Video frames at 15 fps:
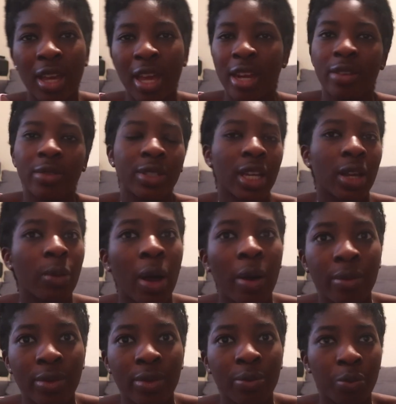and I was like,
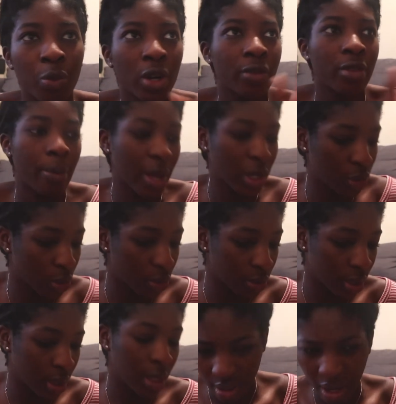wow, one of the best
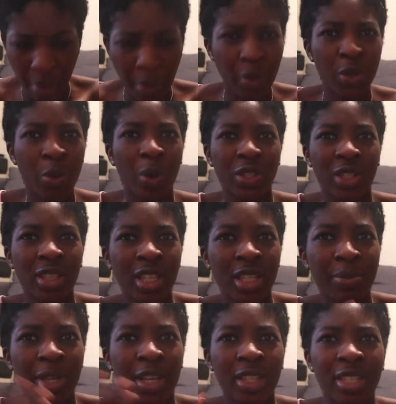shows. I'm also watching
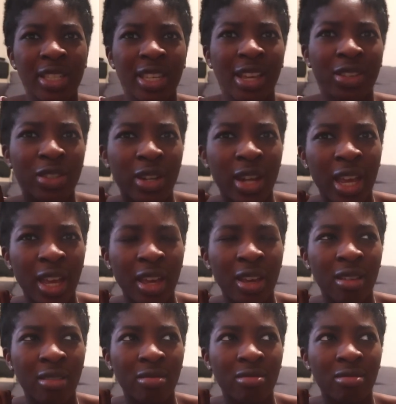this because
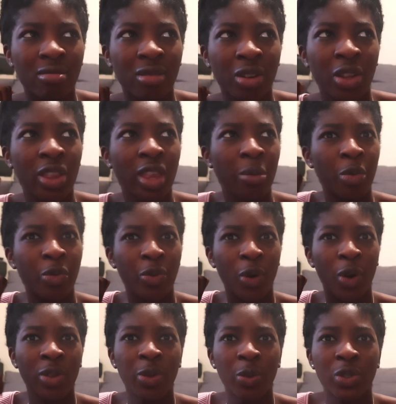yesterday or the day
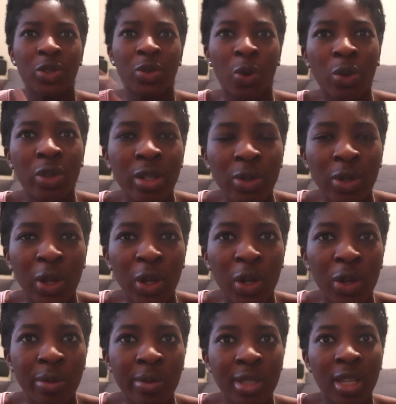before there was the Golden
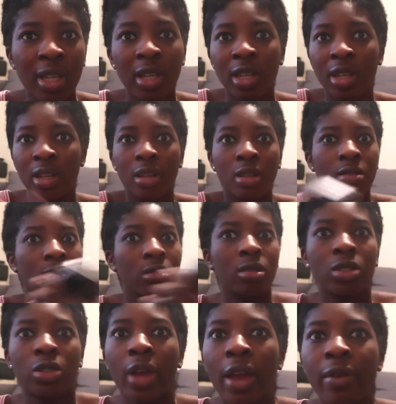Globes,
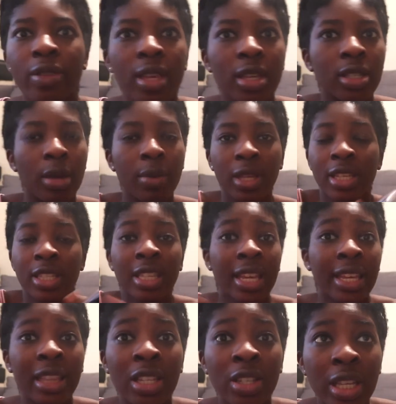so everything's coming. It's
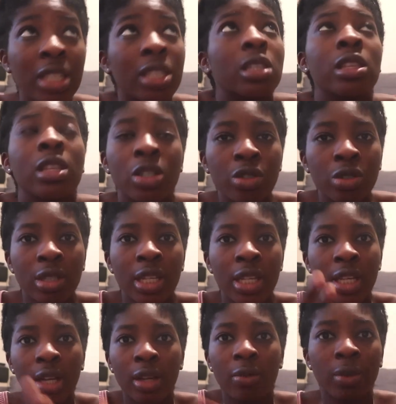like it's
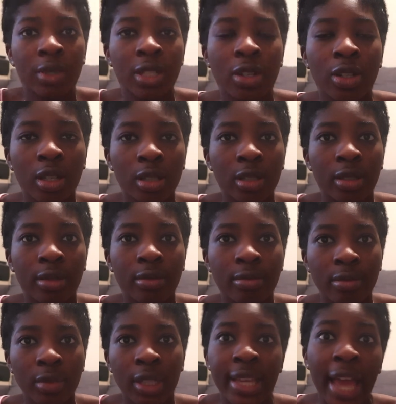literally what's it called?
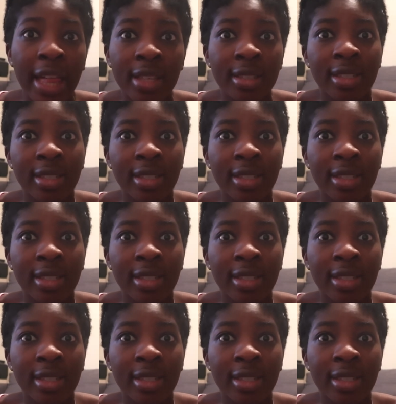gala